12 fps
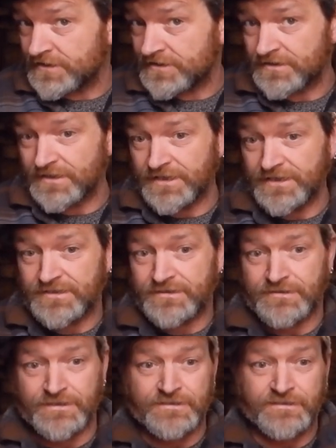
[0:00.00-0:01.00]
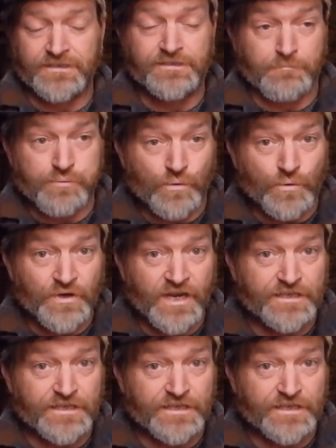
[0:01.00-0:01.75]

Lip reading: is a porn